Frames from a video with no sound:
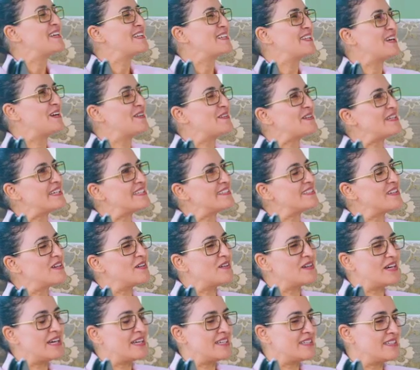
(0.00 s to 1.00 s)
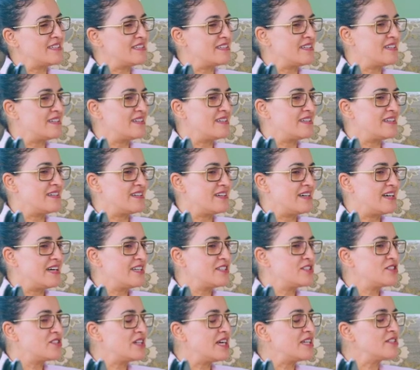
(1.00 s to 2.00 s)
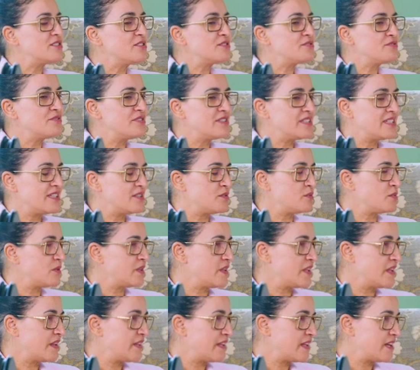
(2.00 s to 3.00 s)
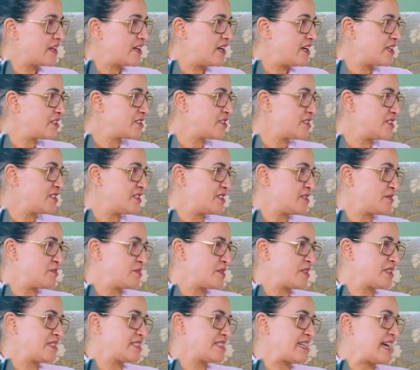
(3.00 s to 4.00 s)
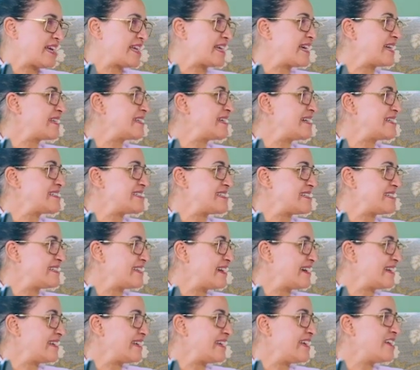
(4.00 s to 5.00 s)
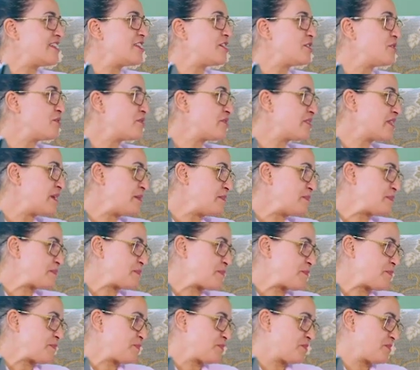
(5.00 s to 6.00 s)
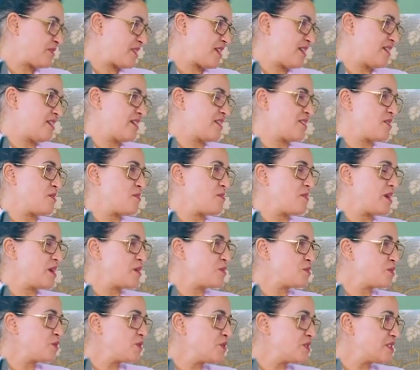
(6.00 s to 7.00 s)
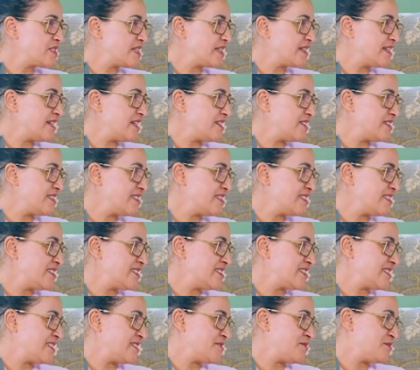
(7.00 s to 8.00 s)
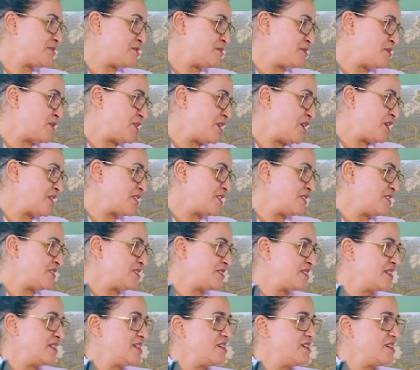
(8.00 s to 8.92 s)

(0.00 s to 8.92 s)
No, I try to fit in within the cultures because I cannot deny any of them. You know, my roots and heritage are from Morocco.